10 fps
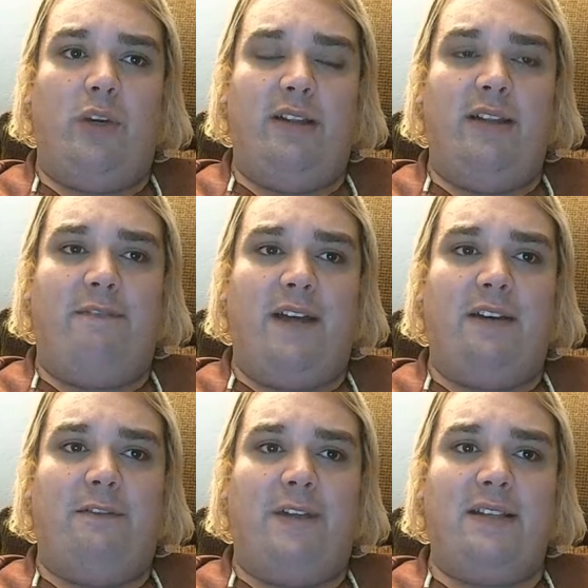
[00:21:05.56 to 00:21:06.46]
find
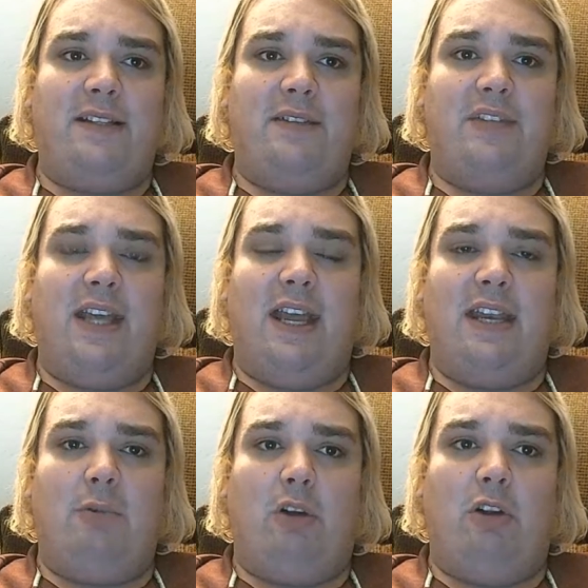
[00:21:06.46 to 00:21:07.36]
offensive to get
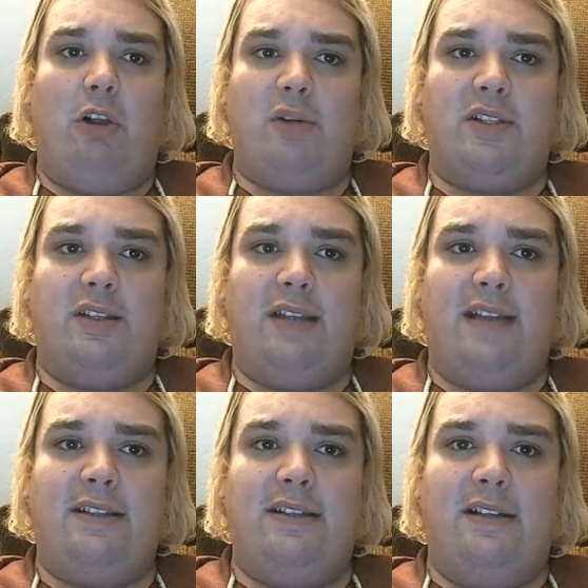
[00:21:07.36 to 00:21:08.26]
anywhere close to
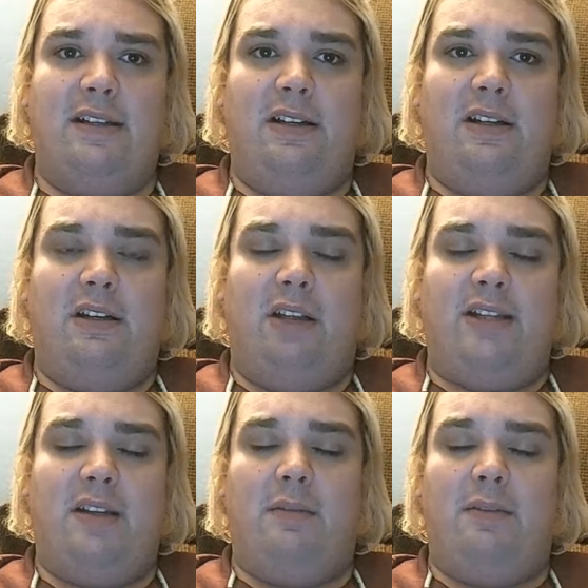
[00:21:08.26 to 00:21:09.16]
that. Like,
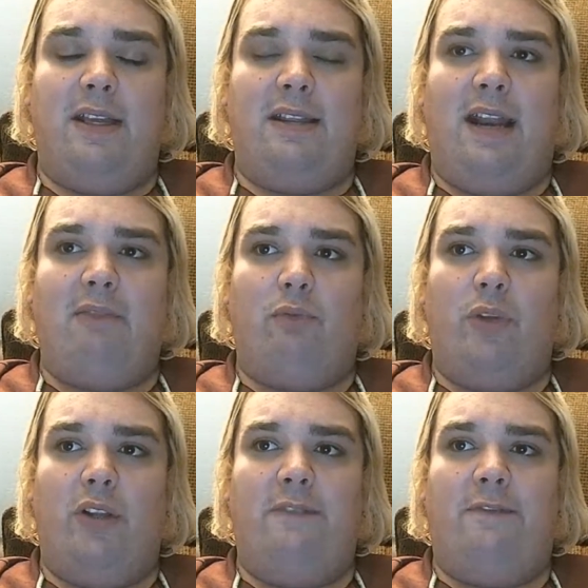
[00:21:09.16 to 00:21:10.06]
something that I
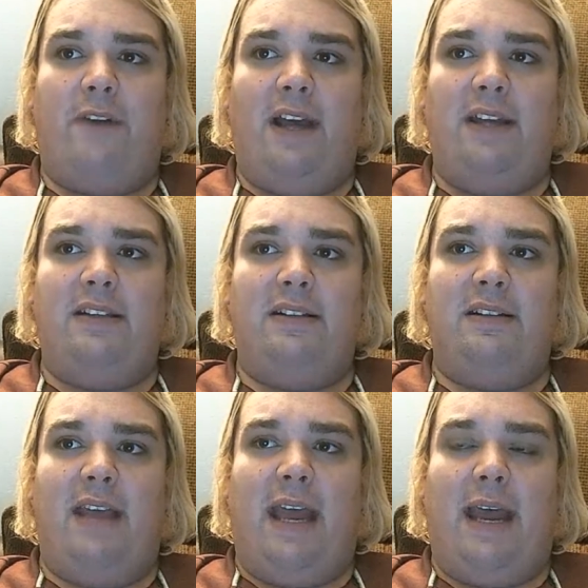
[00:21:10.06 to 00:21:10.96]
really find
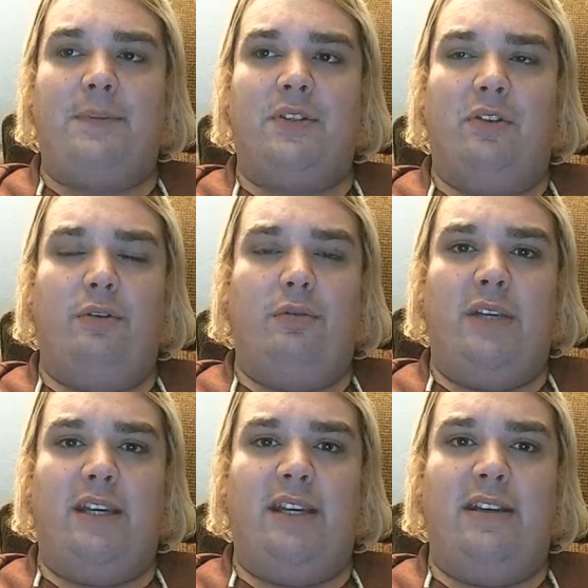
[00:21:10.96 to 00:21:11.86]
absolutely